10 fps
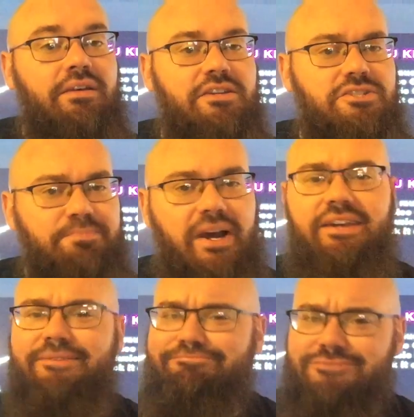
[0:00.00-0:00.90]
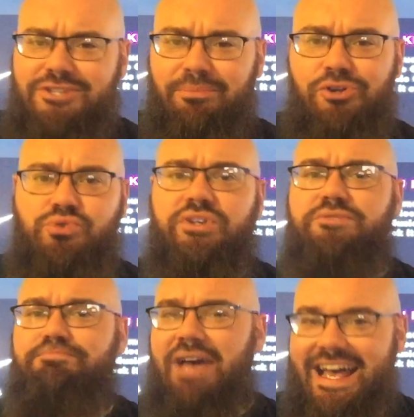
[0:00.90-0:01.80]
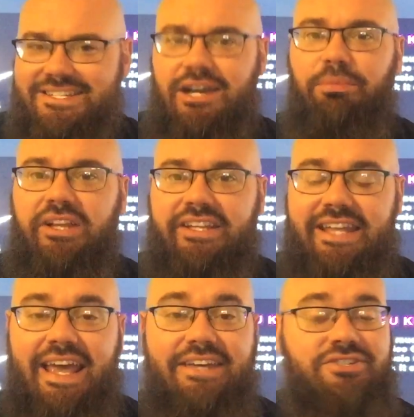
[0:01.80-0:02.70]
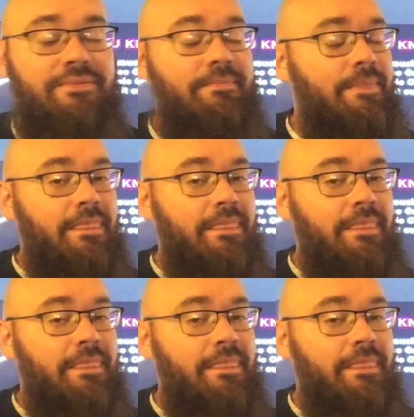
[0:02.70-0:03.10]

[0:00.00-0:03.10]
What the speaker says: Despite a tumultuous past couple of days,